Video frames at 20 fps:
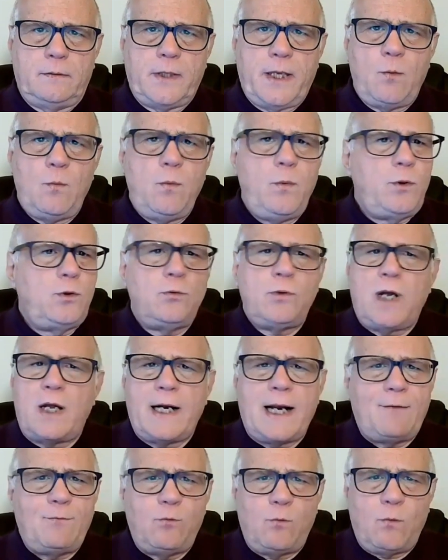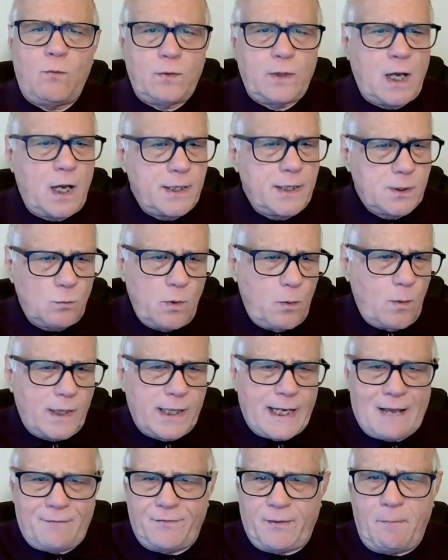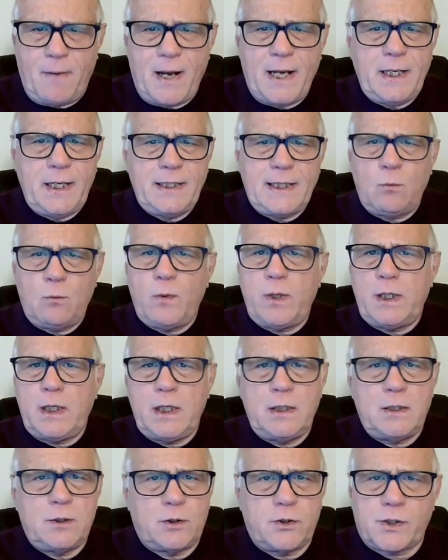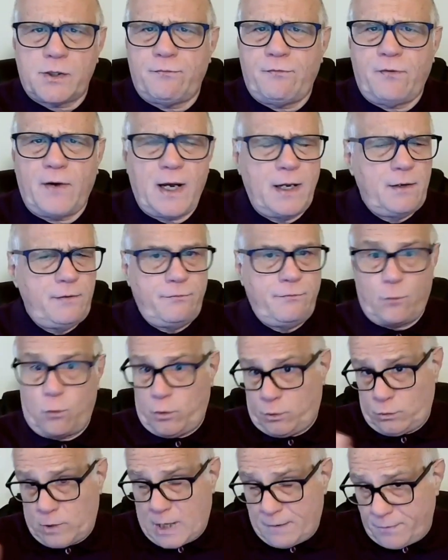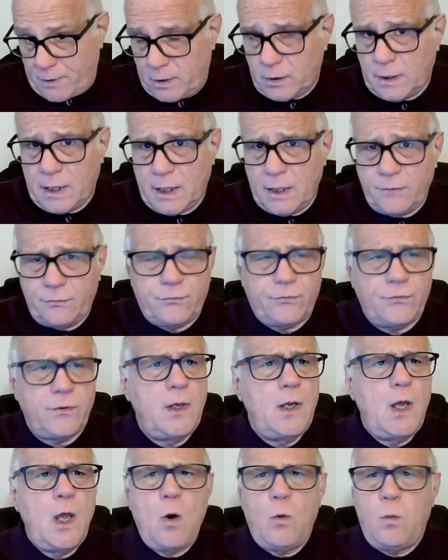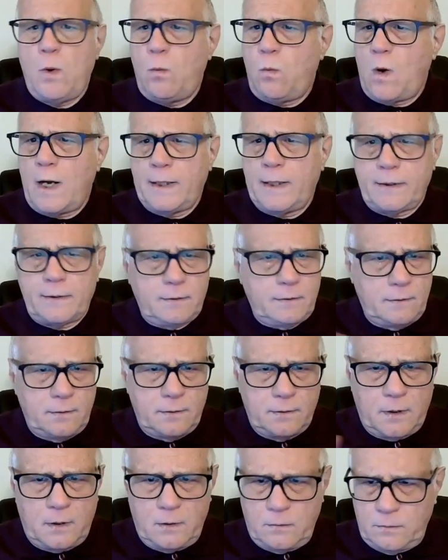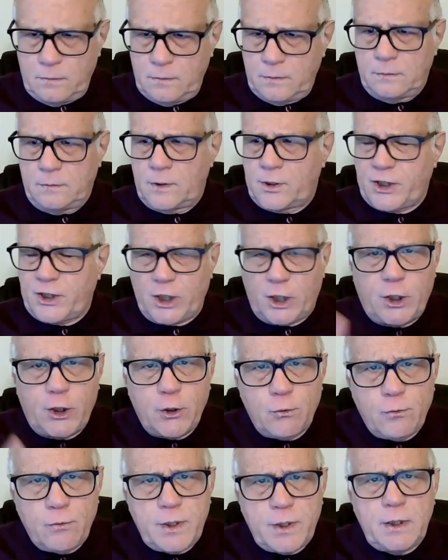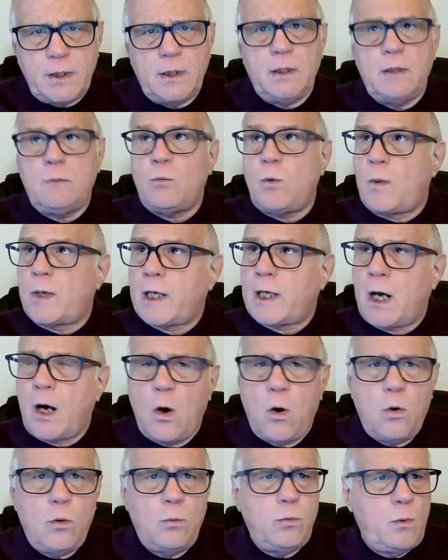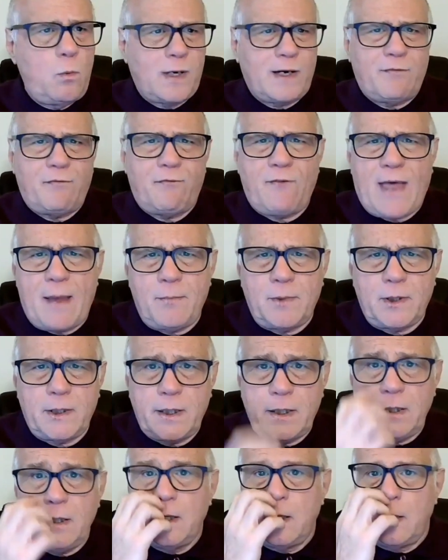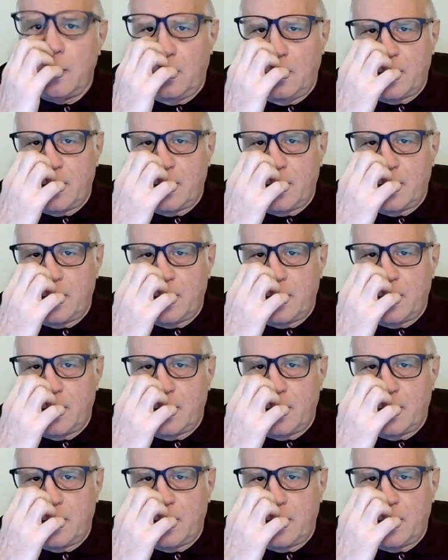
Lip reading: Okay, we do not have a hustle. We want to have the money that we need to survive or to have a good life. We want, security. We want a home. We want a family.